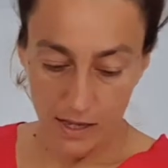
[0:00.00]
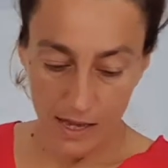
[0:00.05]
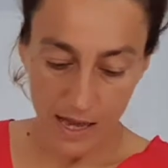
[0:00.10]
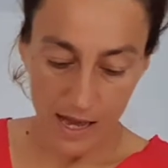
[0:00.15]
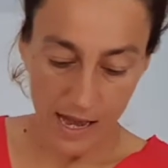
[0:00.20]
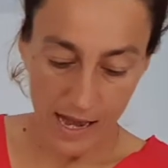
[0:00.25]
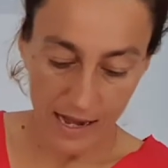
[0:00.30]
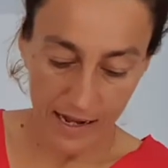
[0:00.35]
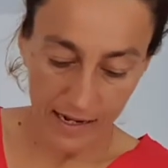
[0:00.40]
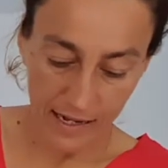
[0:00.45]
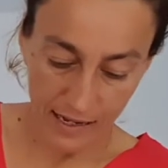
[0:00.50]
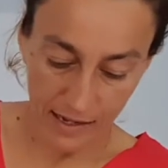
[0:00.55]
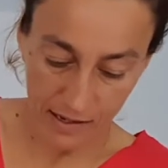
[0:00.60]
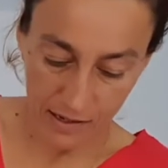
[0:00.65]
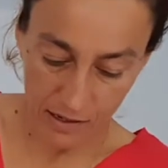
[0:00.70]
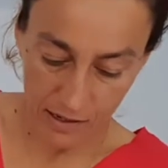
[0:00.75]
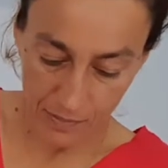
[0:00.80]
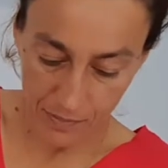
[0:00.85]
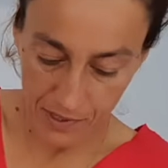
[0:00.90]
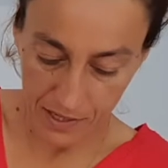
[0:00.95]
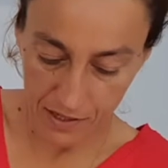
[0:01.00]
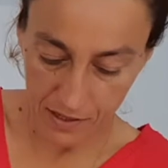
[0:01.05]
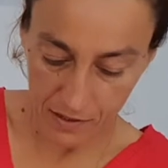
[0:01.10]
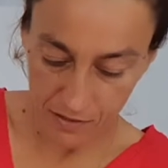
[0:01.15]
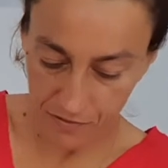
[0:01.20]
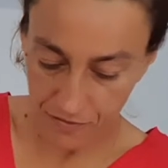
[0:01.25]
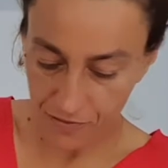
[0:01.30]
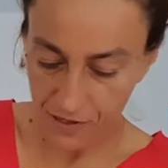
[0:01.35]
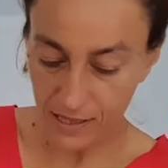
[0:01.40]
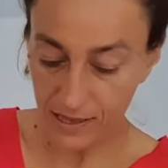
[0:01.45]
adding a bit
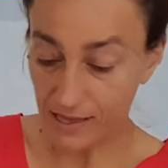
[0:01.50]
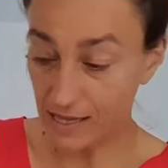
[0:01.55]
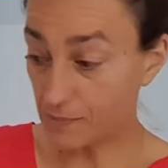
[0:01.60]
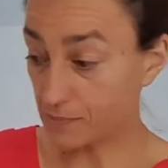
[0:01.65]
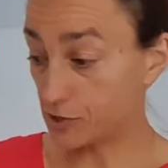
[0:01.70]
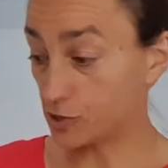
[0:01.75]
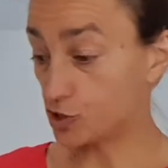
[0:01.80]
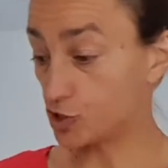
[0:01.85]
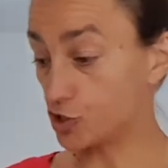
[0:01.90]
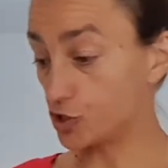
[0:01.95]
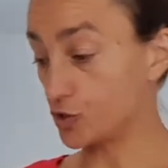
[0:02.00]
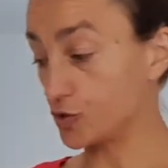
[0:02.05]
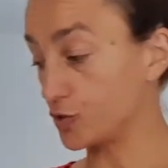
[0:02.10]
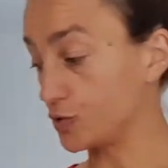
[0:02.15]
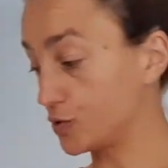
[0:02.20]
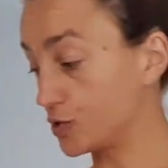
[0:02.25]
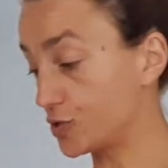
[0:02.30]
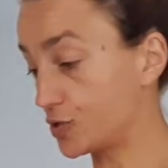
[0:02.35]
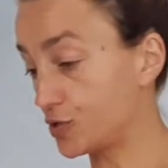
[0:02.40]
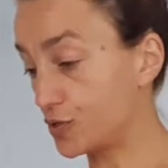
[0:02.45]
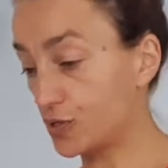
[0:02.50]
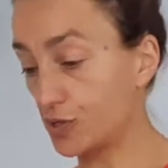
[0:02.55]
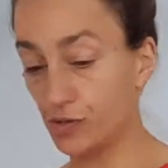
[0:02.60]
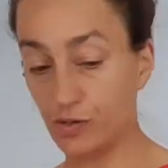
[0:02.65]
of lemon juice